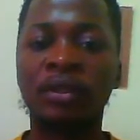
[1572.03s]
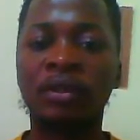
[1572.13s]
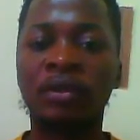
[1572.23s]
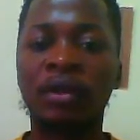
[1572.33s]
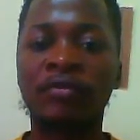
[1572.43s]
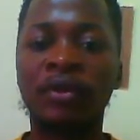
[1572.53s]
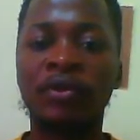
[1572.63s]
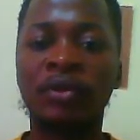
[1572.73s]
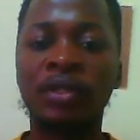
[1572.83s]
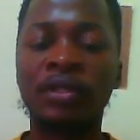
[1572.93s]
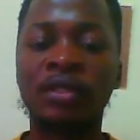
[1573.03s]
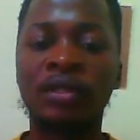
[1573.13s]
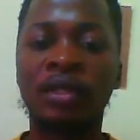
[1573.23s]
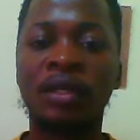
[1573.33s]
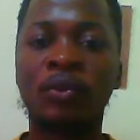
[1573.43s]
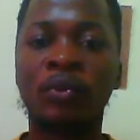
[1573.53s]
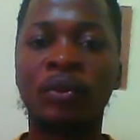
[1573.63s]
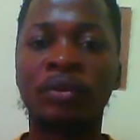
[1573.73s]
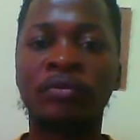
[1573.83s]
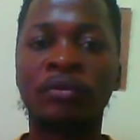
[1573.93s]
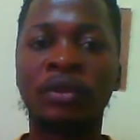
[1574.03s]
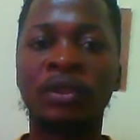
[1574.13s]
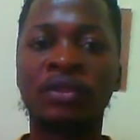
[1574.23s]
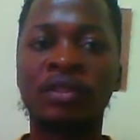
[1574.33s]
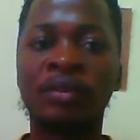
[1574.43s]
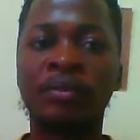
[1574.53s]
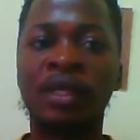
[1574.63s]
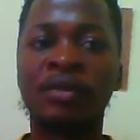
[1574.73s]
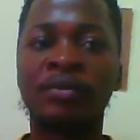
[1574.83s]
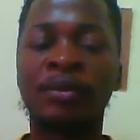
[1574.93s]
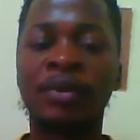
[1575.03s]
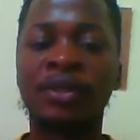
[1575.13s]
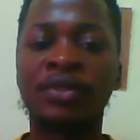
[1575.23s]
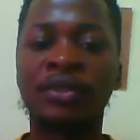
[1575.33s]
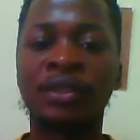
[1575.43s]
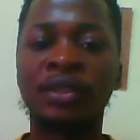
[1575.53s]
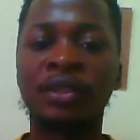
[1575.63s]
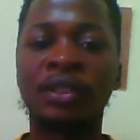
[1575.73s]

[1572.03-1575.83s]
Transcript: all of the units that you want for your skill bar to be measuring.